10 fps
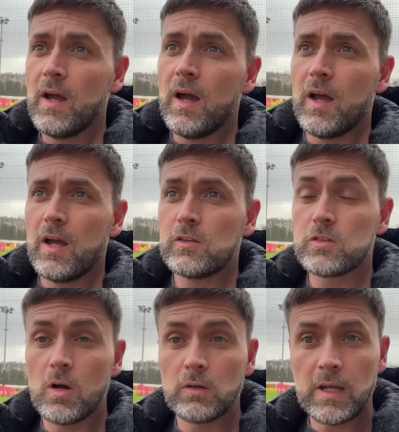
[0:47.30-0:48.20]

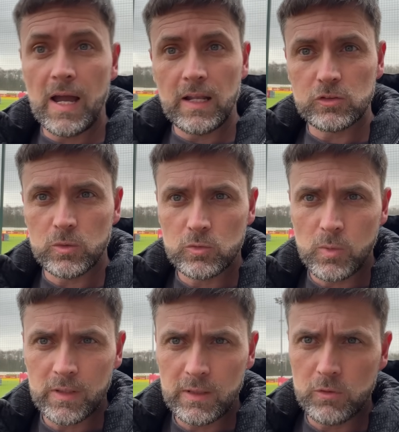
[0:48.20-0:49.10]
Just on Garnacho as
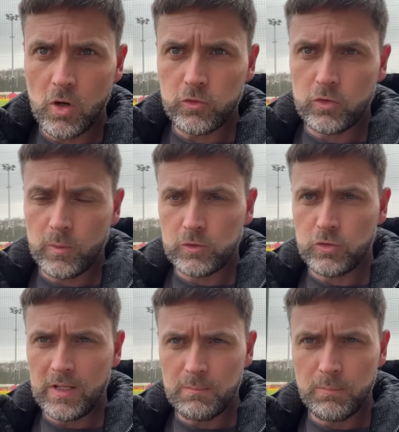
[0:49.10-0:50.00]
well, he was also at
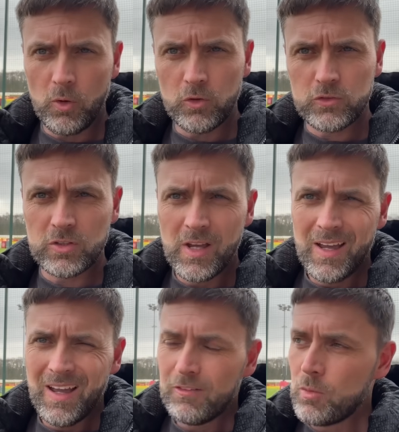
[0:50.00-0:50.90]
training, but
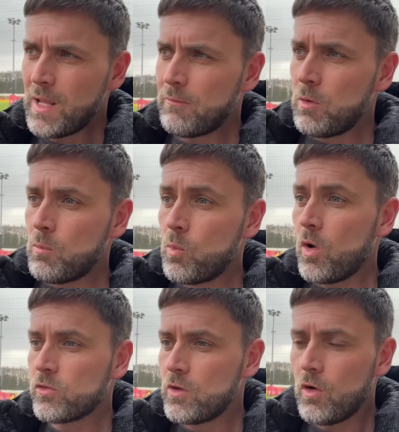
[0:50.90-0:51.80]
Ruben Amorims
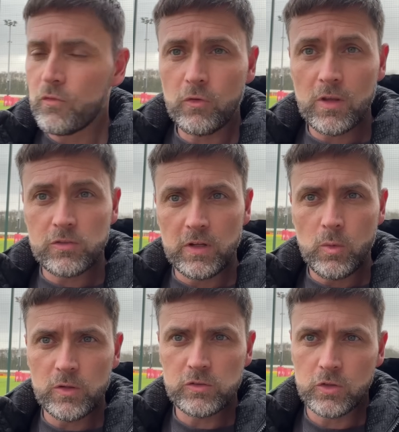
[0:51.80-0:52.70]
was not for answering
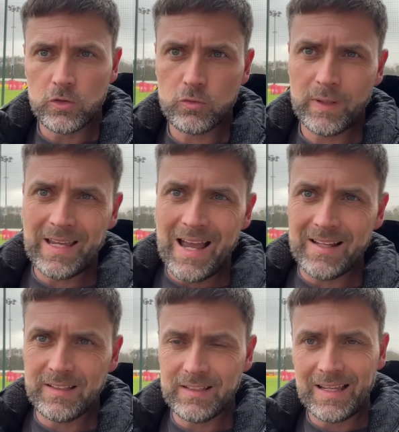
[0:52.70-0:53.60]
questions
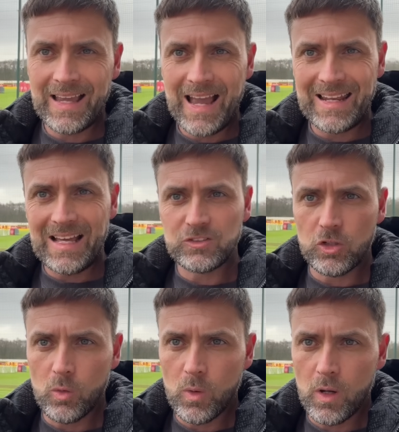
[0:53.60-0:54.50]
regarding
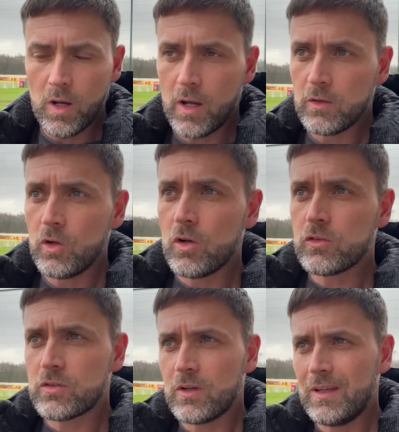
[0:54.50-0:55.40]
Garnacho,
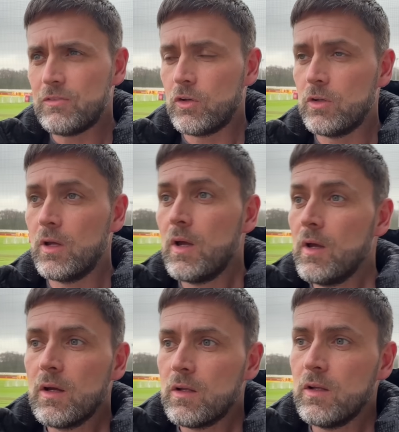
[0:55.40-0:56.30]
not
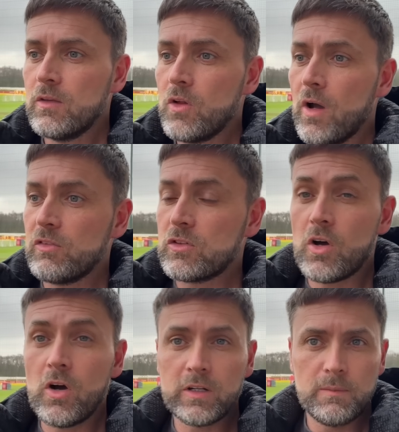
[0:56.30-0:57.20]
even
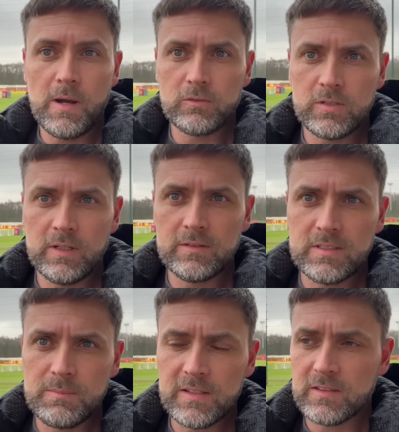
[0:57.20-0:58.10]
talking about it.
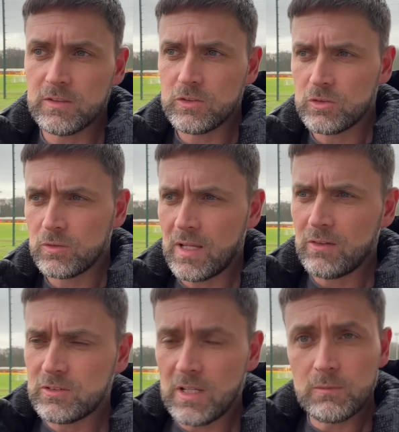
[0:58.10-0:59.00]
He basically shut
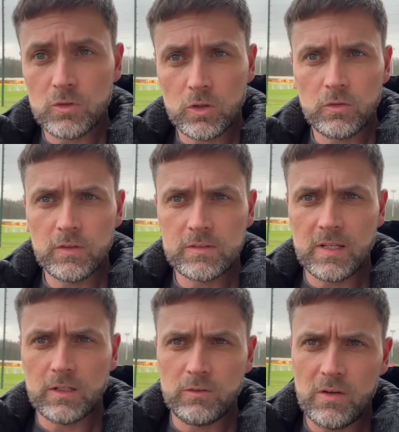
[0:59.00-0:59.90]
down James Ducker of the
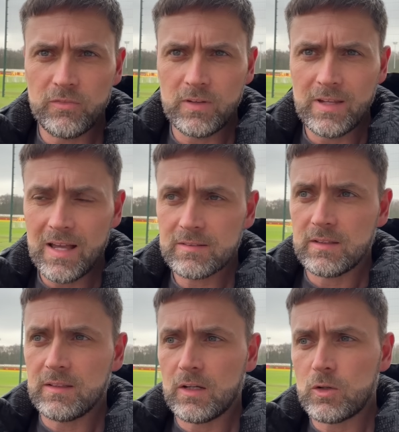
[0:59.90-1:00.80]
Telegraph in
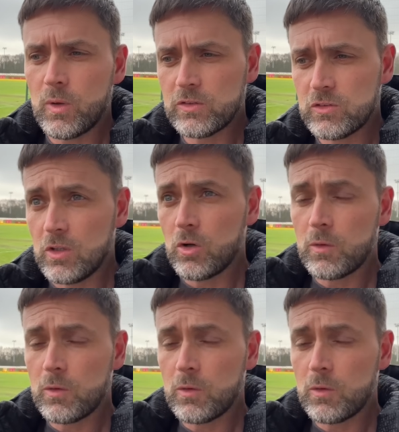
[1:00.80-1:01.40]
asking that question.